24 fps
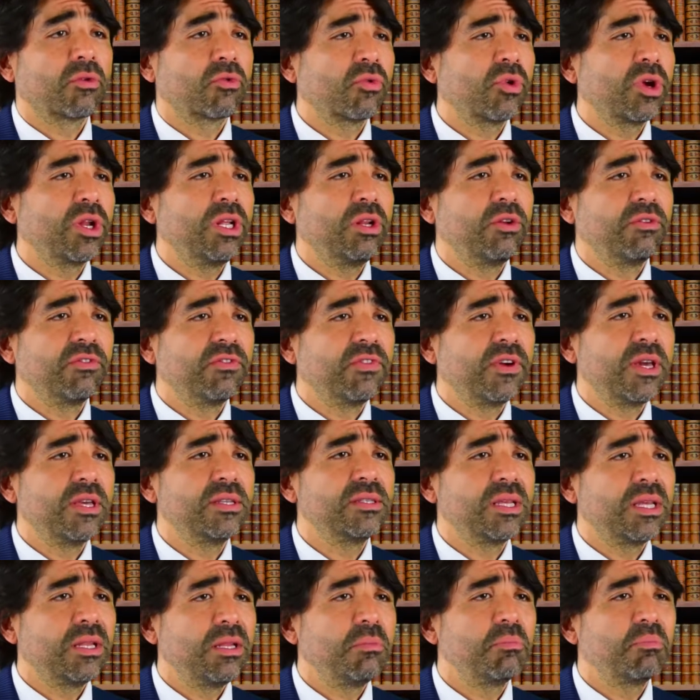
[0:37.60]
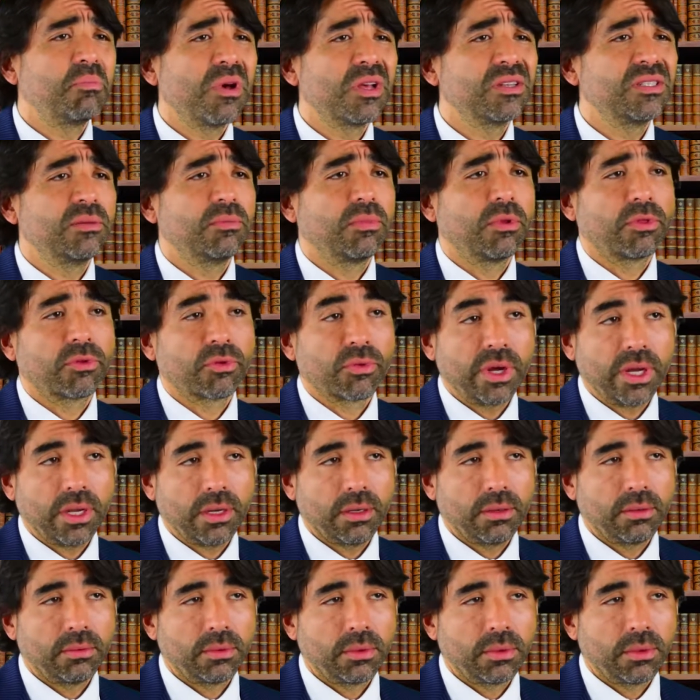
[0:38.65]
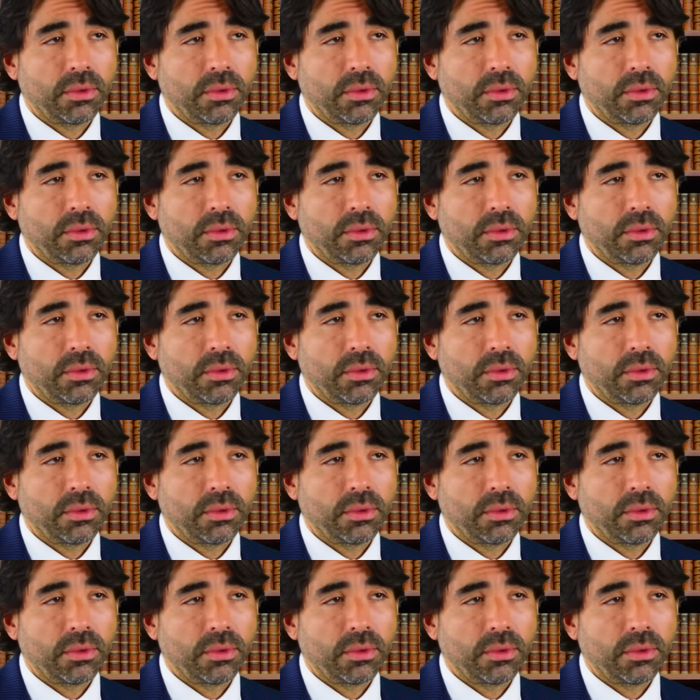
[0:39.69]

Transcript: and ready to face any possible threat.